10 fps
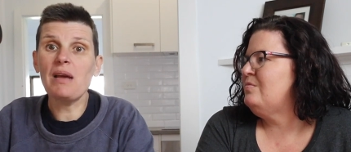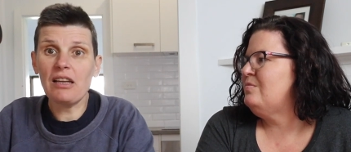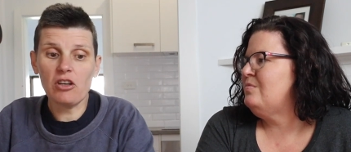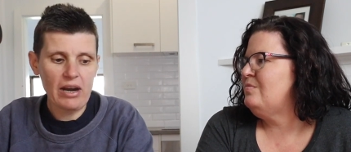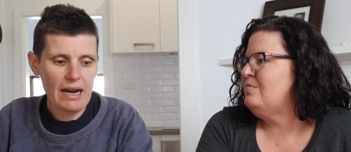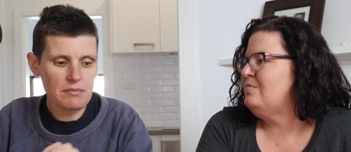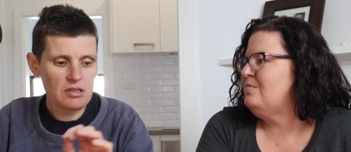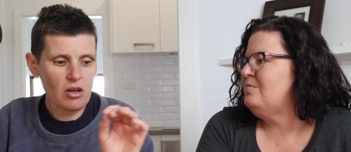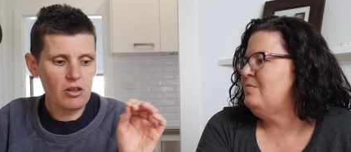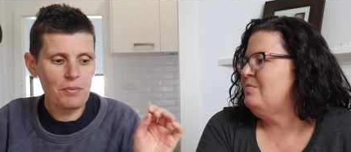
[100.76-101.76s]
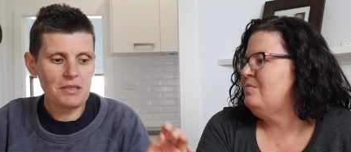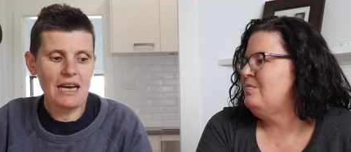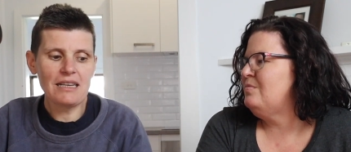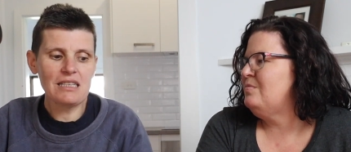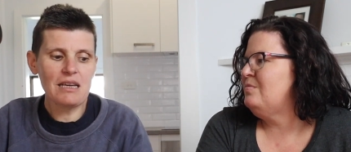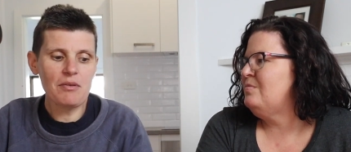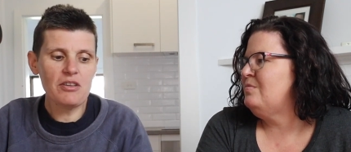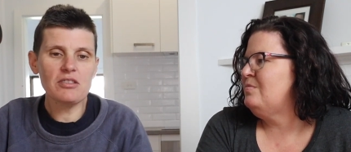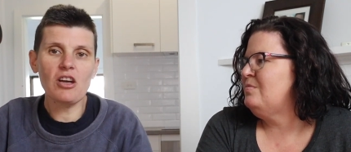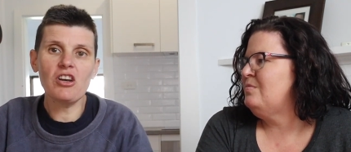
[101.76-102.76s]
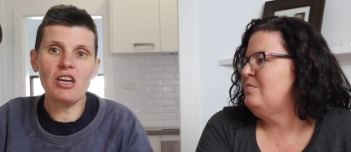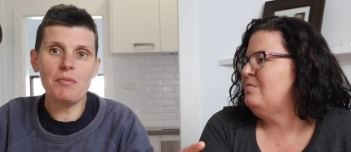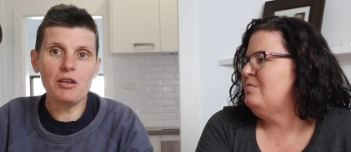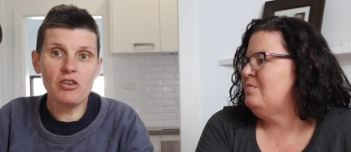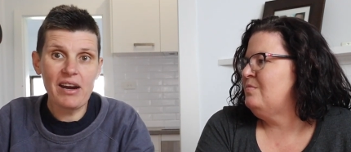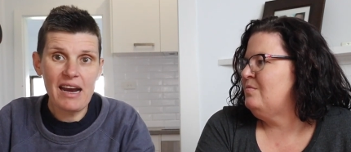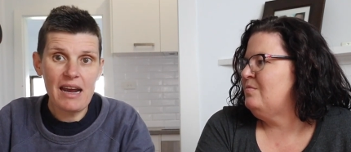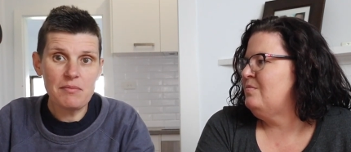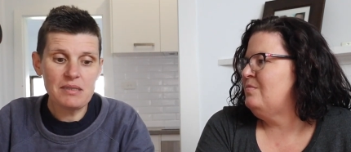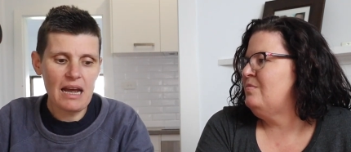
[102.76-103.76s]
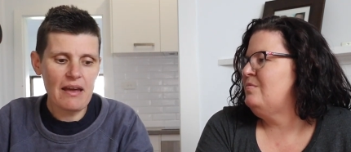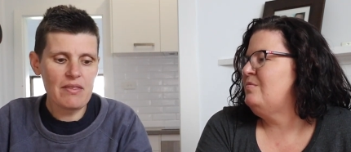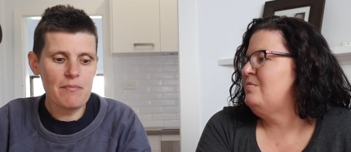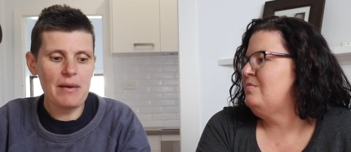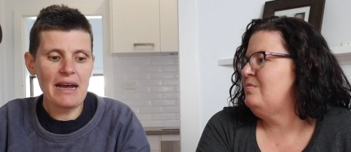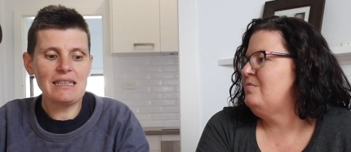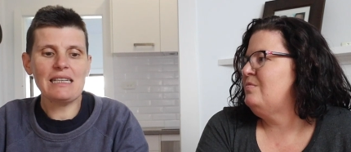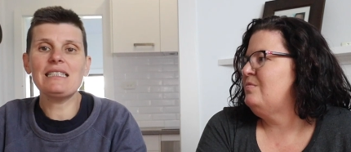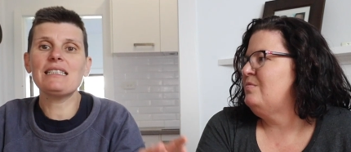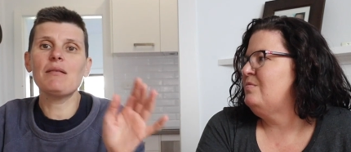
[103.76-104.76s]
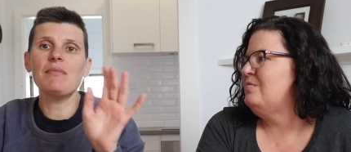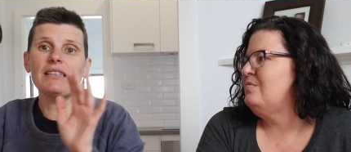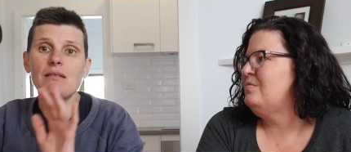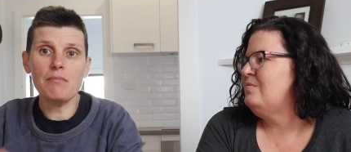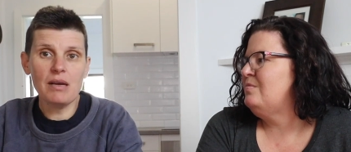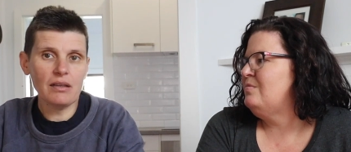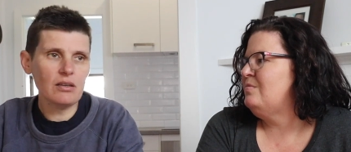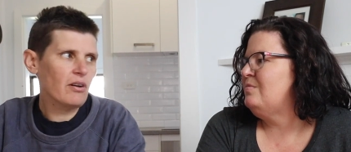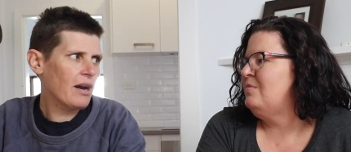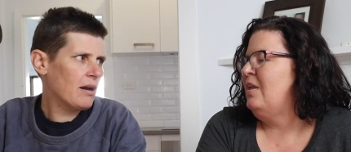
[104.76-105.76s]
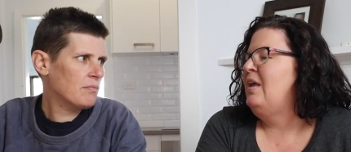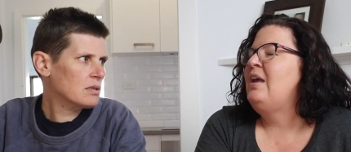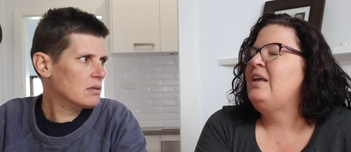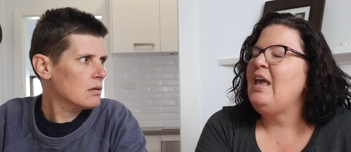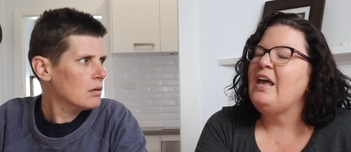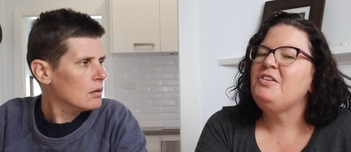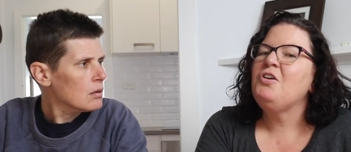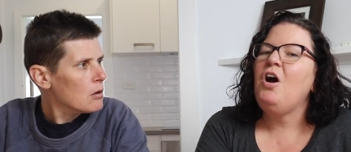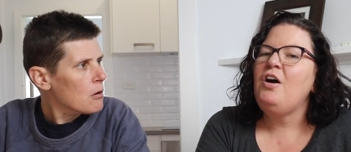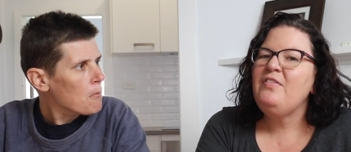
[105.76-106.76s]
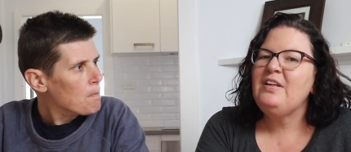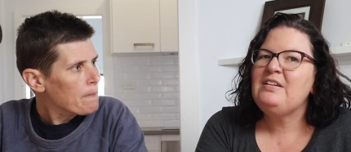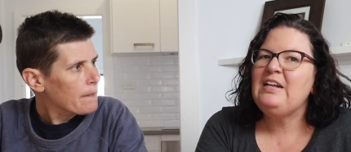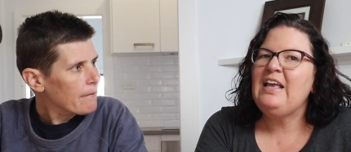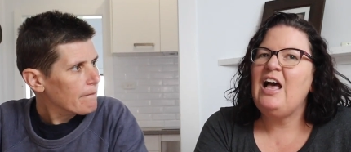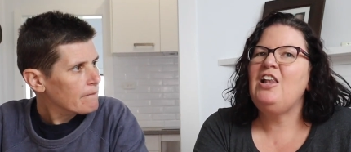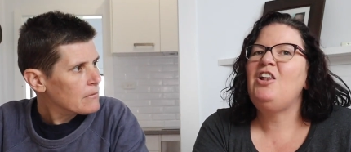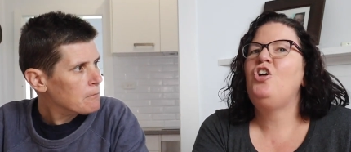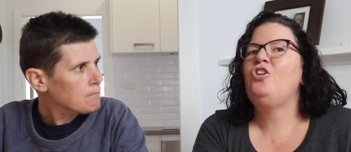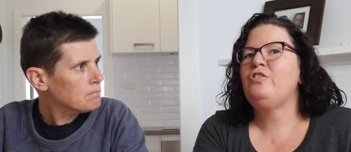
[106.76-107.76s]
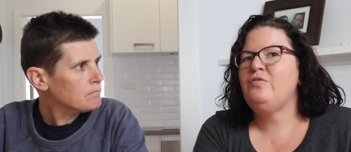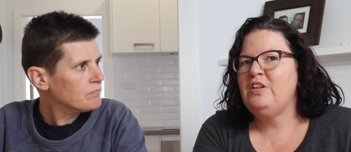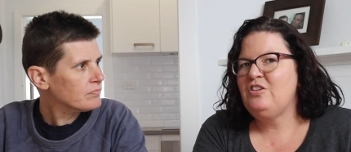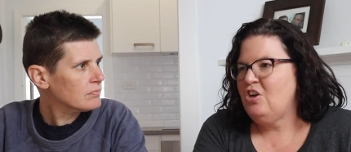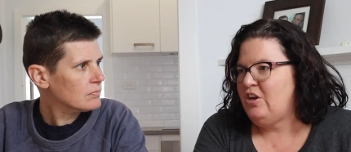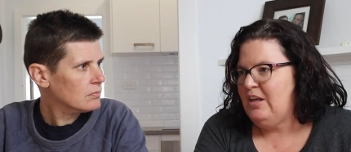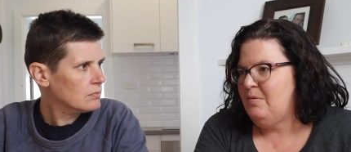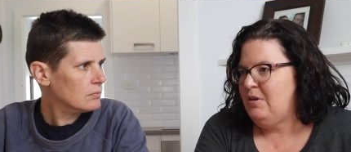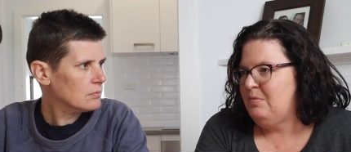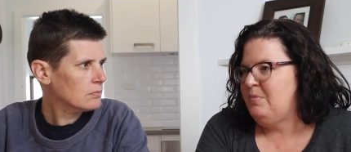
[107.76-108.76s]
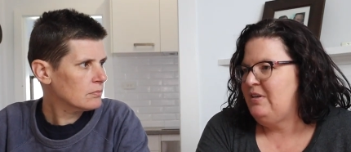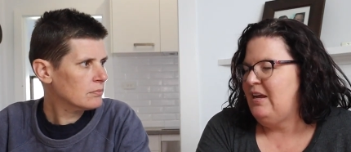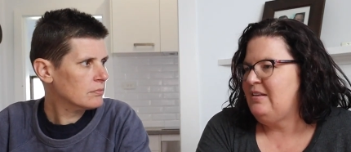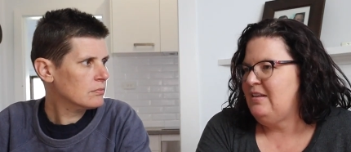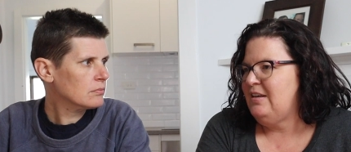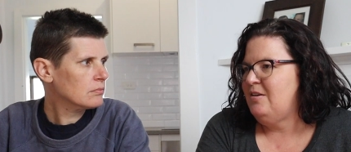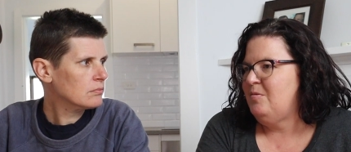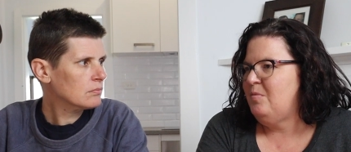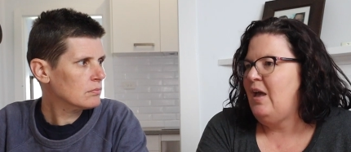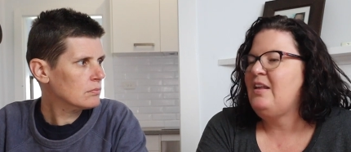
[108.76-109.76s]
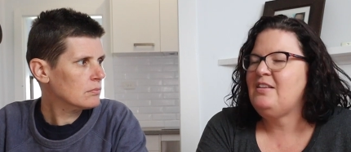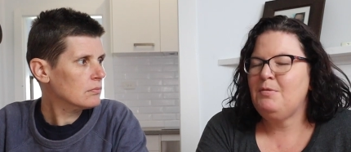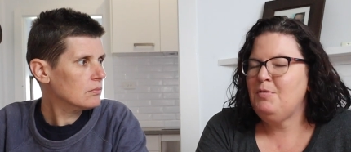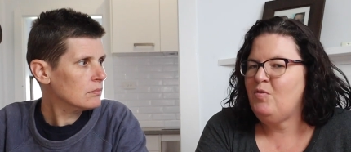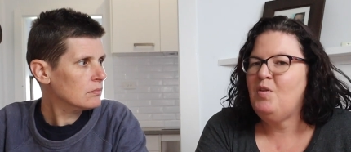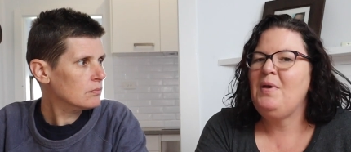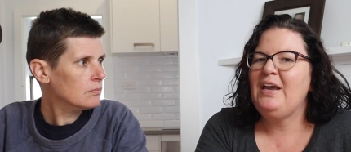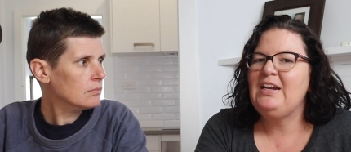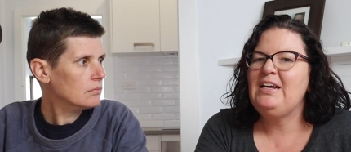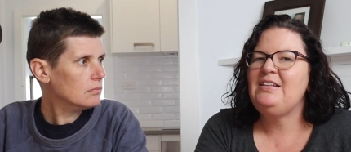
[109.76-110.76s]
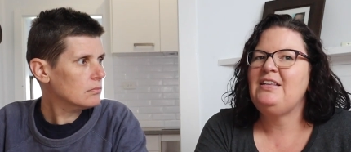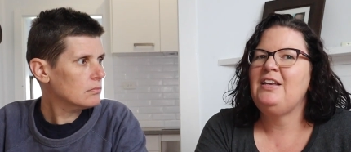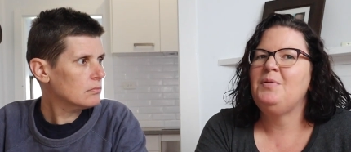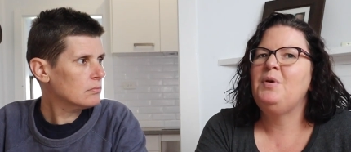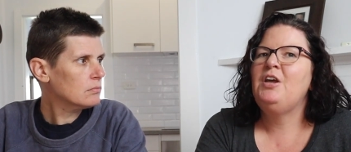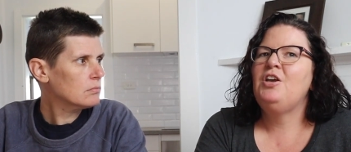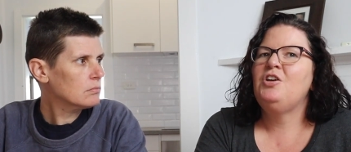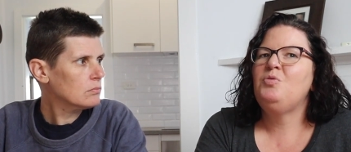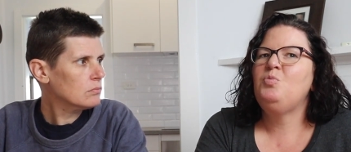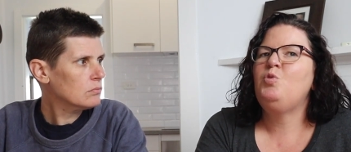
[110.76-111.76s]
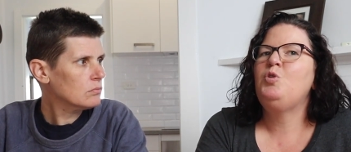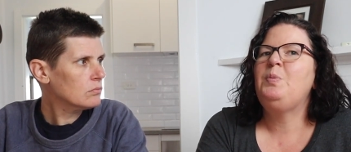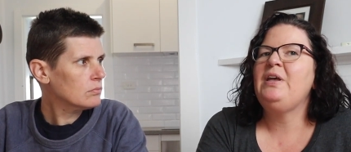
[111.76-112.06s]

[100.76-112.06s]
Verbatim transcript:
Speaker 1: milligrams. So the potassium and the sodium are grams and the magnesium is milligrams.
Speaker 2: Yeah, so obviously a lot of the sodium and potassium and some of the magnesium will